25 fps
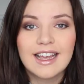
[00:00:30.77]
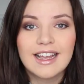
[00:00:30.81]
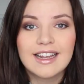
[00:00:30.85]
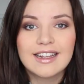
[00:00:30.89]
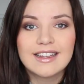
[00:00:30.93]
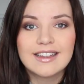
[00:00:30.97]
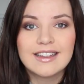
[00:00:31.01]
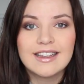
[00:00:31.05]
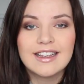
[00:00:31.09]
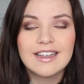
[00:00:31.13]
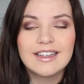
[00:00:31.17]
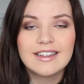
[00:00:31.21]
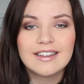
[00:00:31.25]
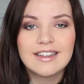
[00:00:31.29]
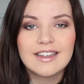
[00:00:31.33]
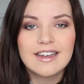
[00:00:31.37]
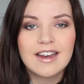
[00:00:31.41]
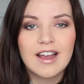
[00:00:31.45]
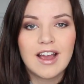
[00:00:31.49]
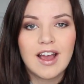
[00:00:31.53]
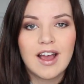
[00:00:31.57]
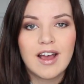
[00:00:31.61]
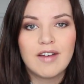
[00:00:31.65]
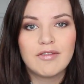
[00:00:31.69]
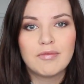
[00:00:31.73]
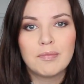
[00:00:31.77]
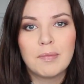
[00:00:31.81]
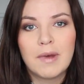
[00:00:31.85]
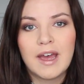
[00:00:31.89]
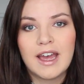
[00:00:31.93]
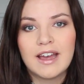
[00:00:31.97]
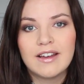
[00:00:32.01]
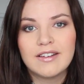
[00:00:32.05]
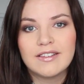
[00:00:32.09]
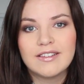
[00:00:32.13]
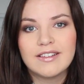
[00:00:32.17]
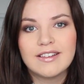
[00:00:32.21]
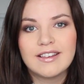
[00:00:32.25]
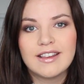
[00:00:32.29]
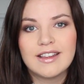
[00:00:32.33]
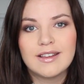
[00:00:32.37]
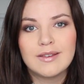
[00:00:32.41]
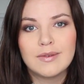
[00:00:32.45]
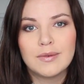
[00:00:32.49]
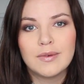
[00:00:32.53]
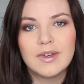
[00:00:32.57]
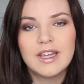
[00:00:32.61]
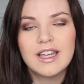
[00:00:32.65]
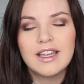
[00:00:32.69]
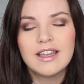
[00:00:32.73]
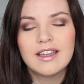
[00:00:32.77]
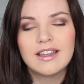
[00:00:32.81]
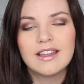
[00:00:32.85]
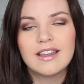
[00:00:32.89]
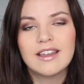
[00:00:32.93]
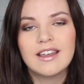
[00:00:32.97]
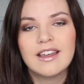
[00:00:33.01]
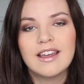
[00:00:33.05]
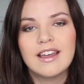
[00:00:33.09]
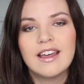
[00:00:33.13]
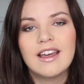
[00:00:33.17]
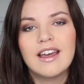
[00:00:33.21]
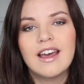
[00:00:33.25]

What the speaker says: and 6.5 pounds this week.